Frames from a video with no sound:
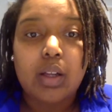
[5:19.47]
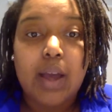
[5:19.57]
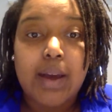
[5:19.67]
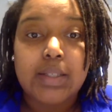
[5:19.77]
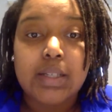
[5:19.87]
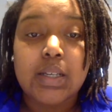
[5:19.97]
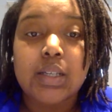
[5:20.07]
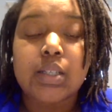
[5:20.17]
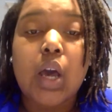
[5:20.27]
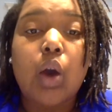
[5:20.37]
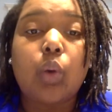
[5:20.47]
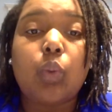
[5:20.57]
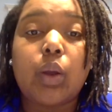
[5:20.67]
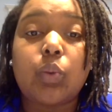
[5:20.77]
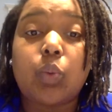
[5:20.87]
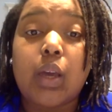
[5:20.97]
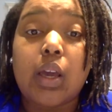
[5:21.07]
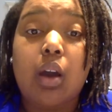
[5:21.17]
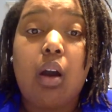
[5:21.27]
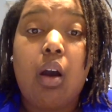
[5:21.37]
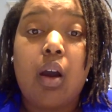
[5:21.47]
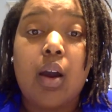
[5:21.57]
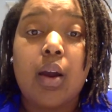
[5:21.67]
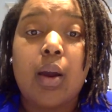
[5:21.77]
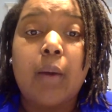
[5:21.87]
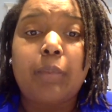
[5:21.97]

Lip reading: classes, when we are